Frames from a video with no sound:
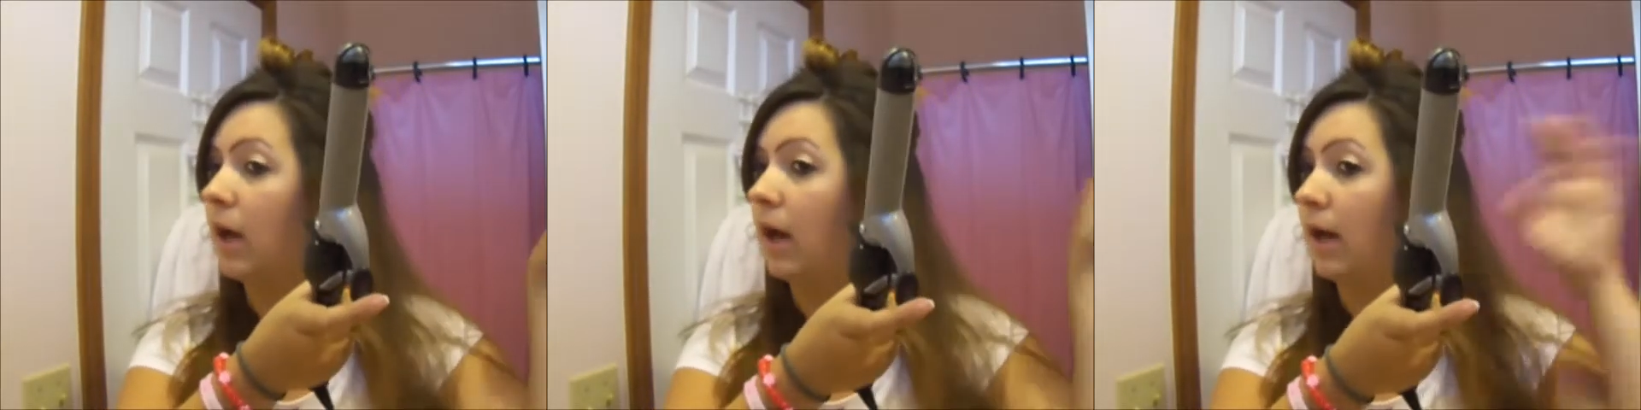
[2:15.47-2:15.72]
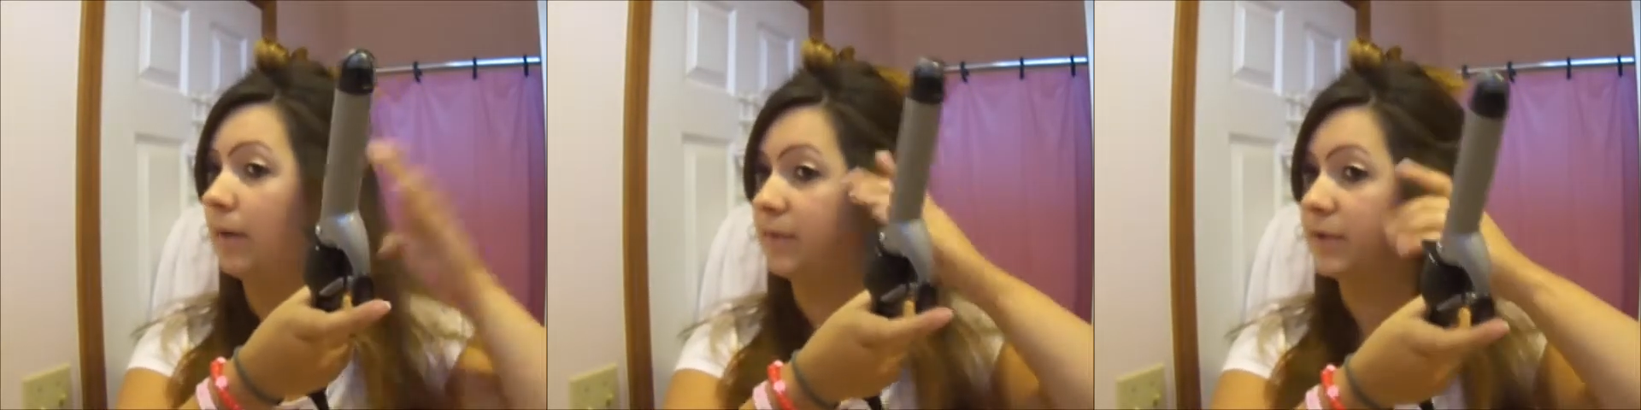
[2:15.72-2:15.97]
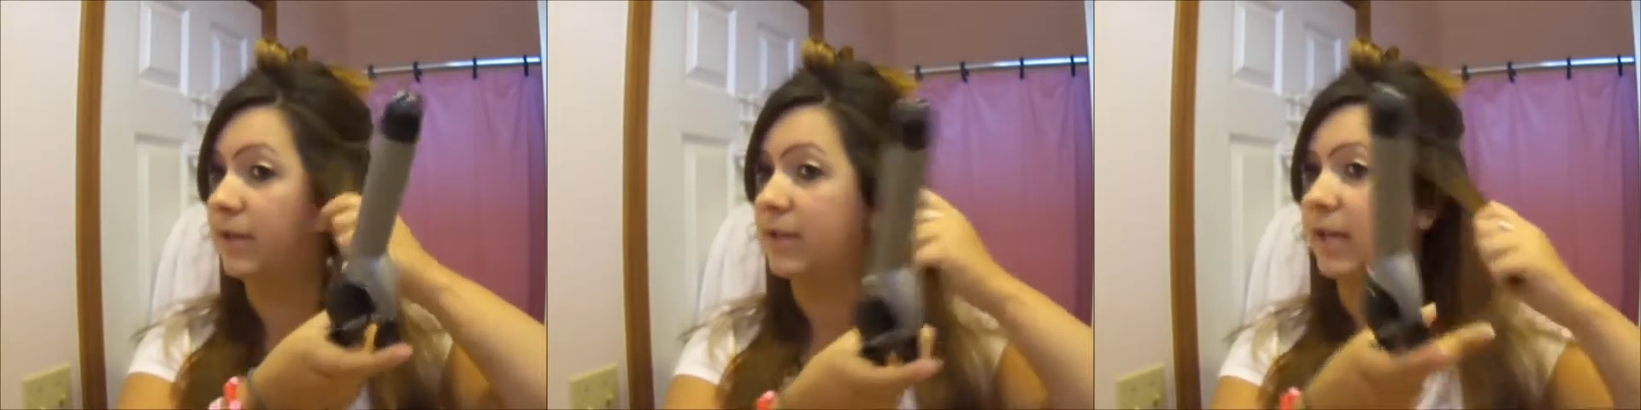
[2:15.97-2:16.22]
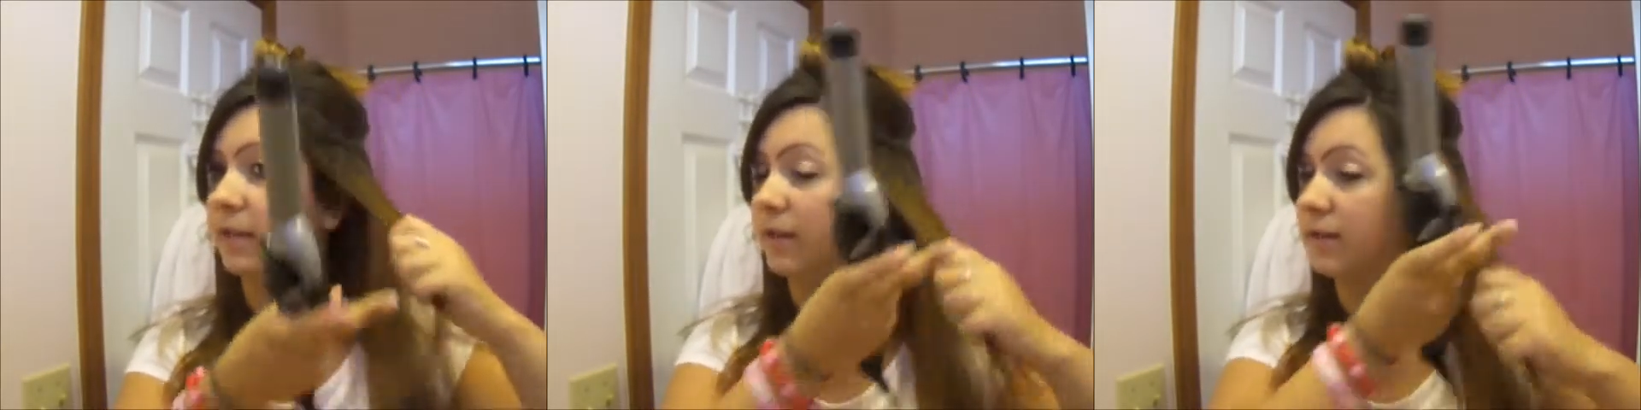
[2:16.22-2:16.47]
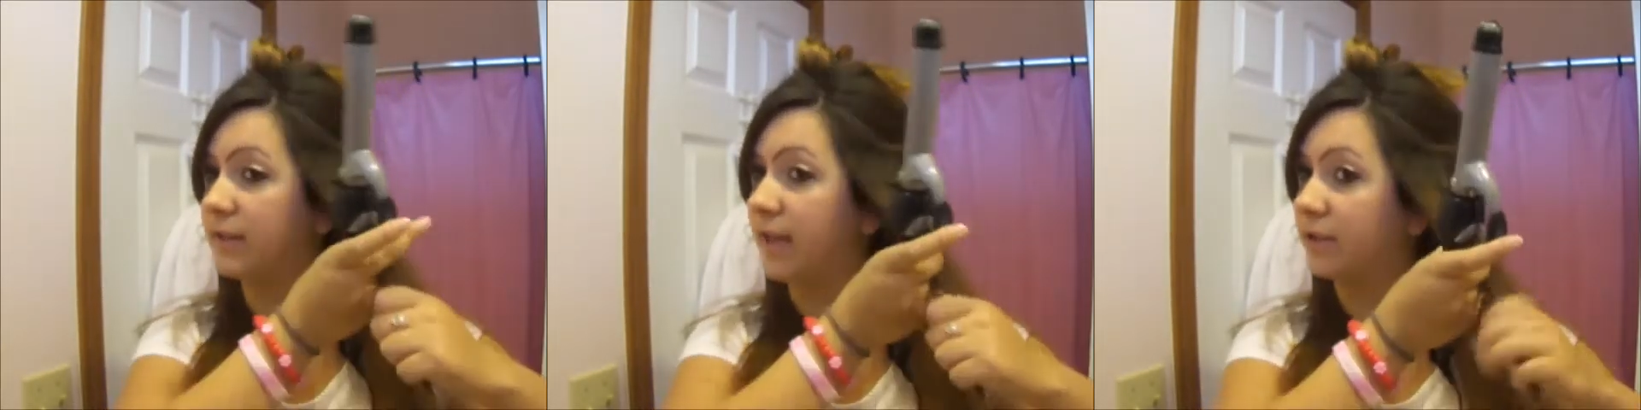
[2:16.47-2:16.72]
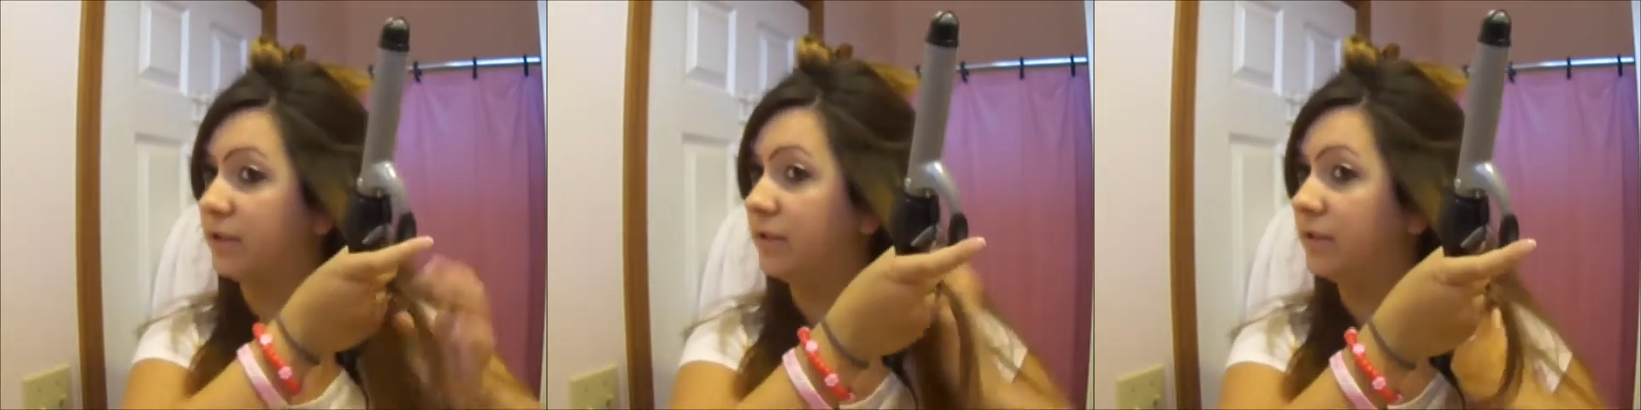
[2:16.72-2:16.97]
So I take little
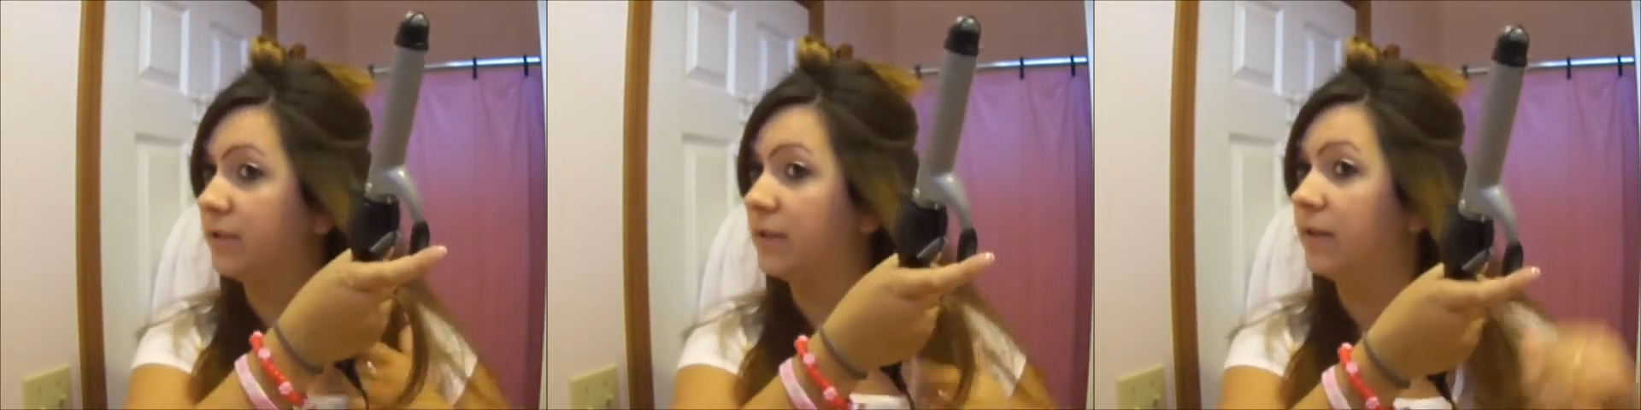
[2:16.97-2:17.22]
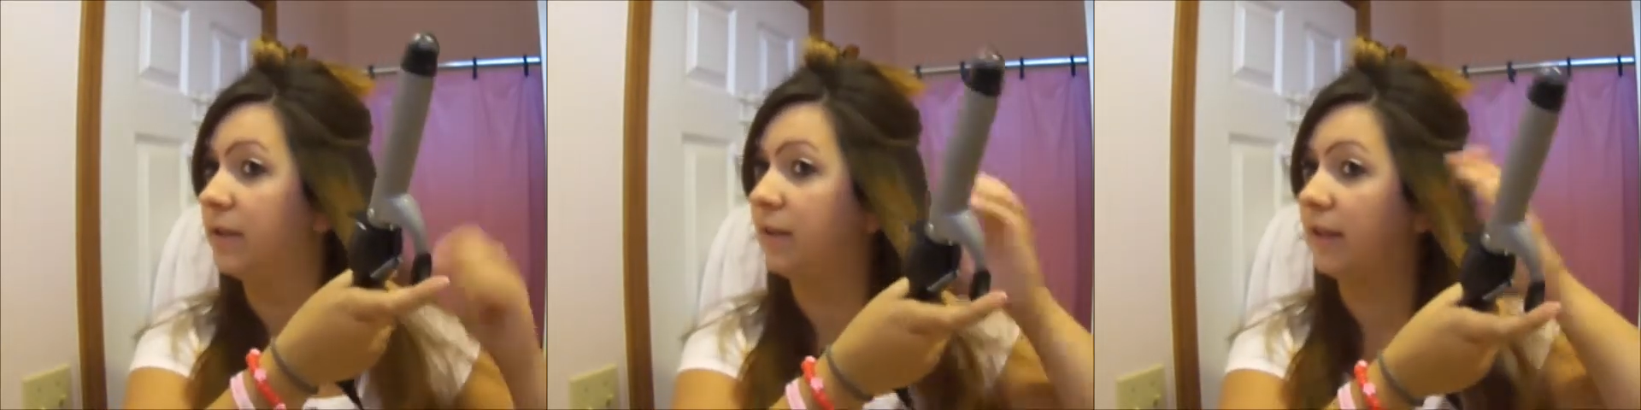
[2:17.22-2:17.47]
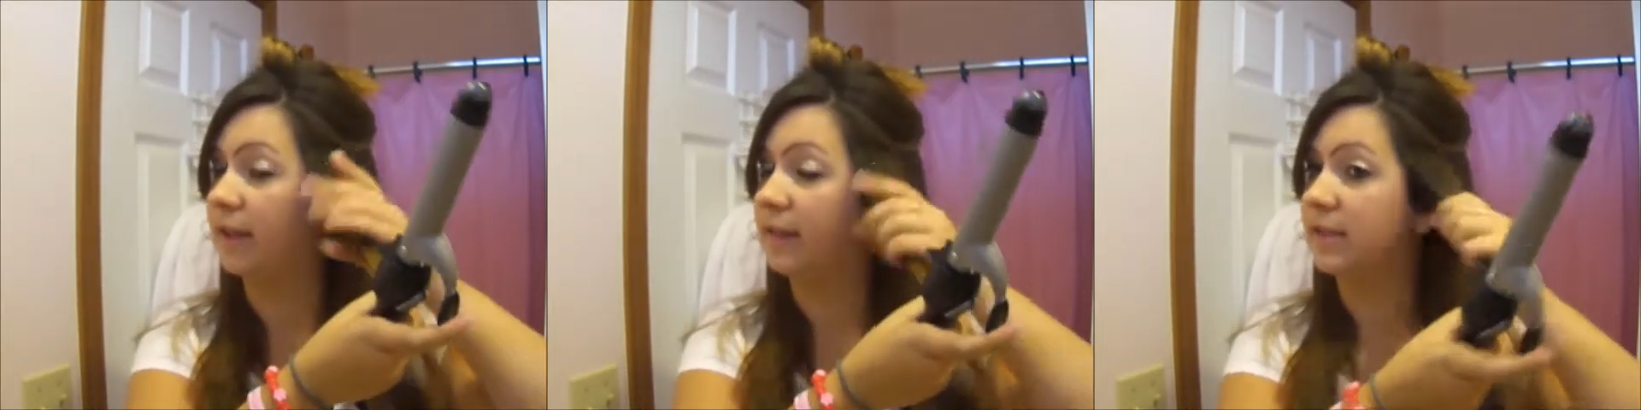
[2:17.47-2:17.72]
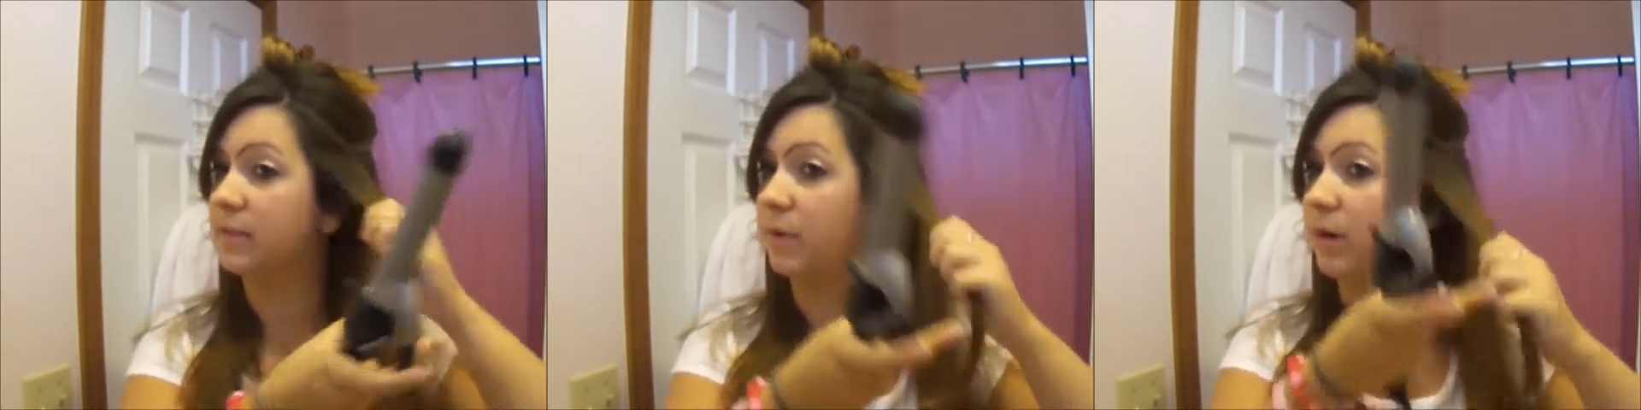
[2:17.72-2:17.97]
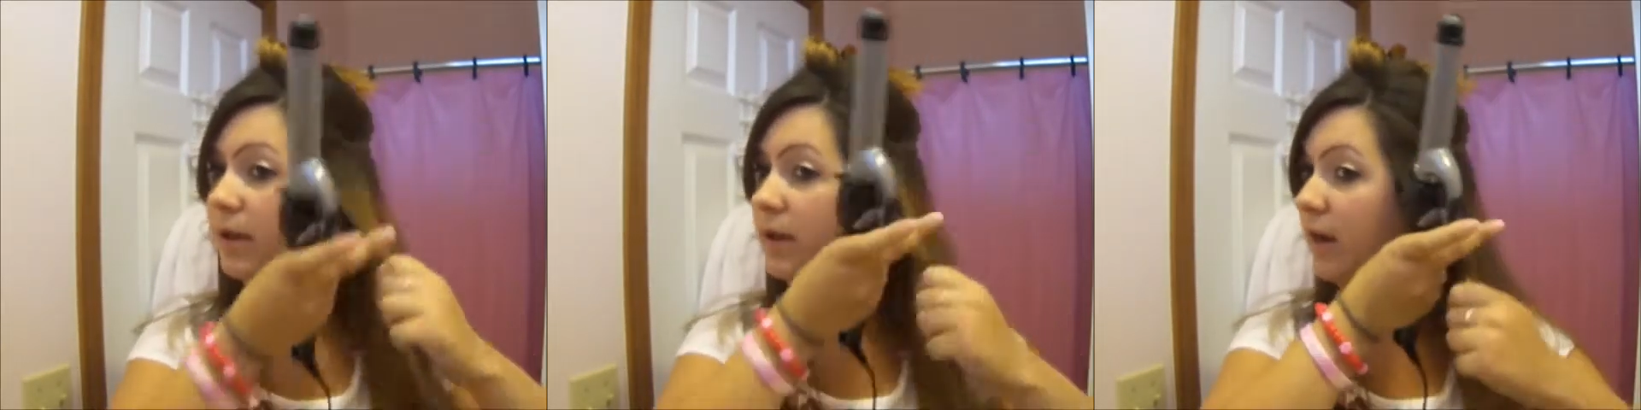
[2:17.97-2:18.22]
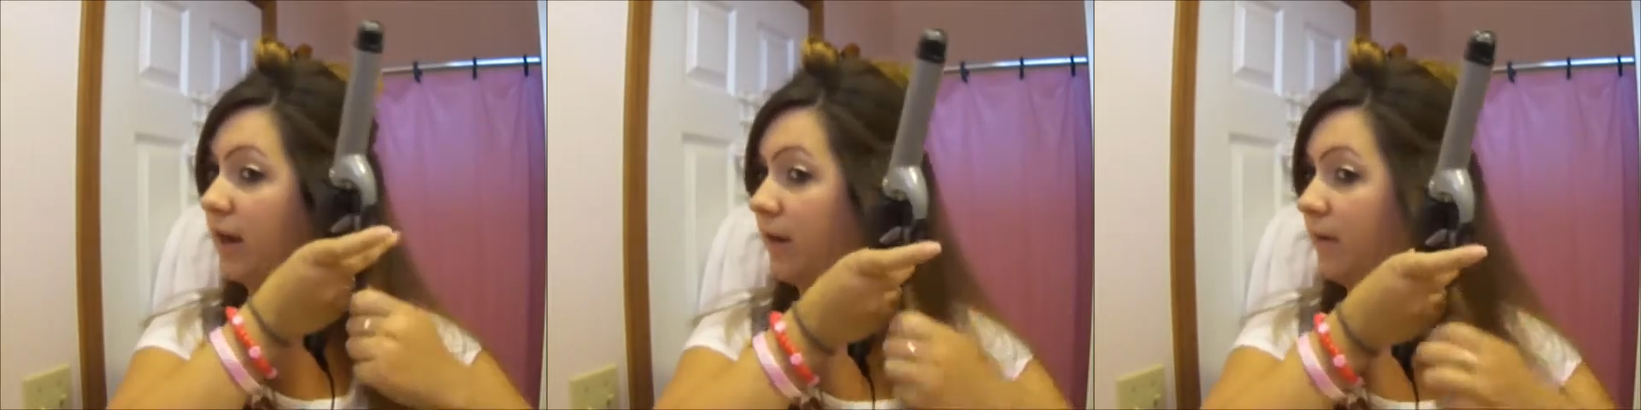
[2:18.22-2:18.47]
sections, like this one